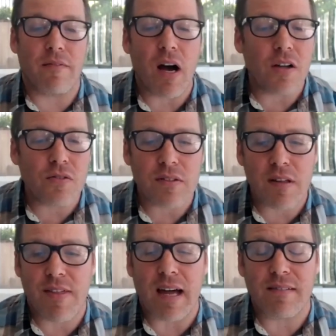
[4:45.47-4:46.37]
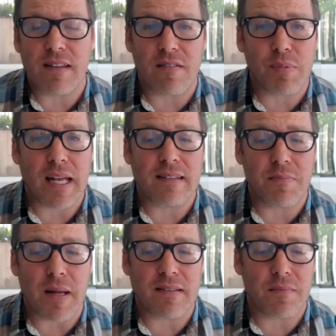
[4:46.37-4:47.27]
of hundreds of thousands of plant
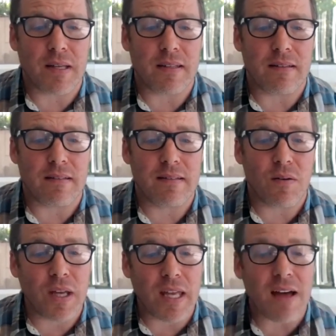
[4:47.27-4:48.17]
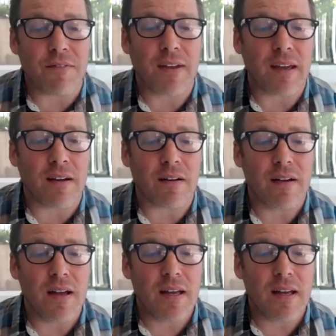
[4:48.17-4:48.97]
specimens that we have here